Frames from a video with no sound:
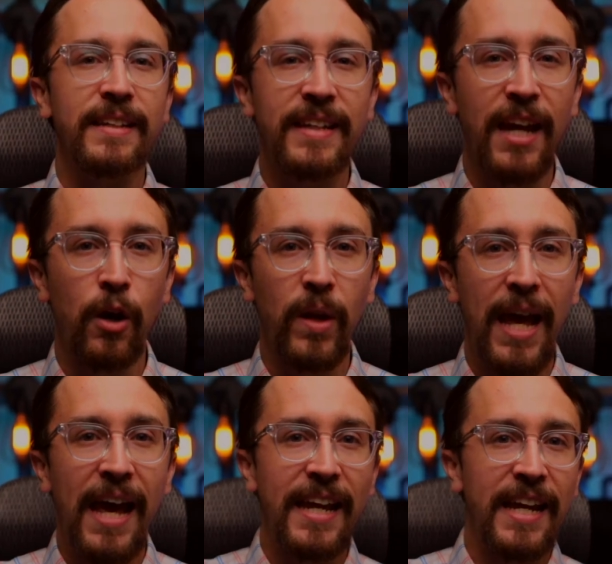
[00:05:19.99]
an account
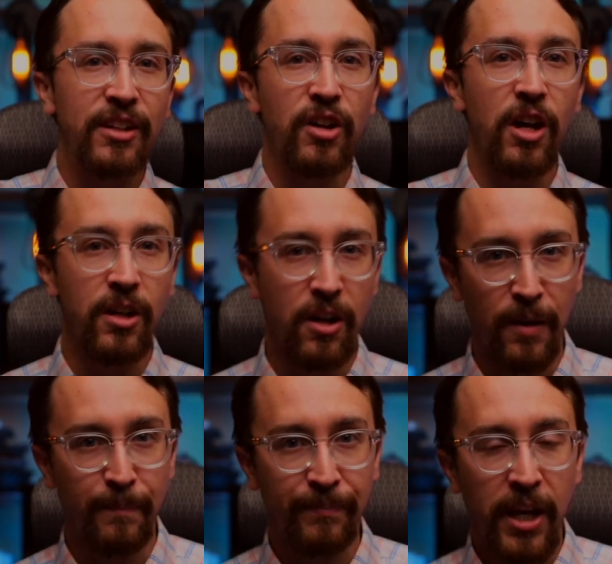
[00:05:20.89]
at
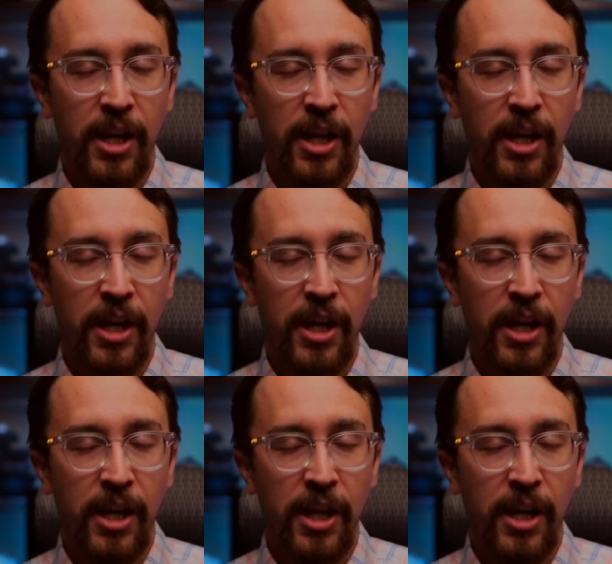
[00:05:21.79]
hey.com.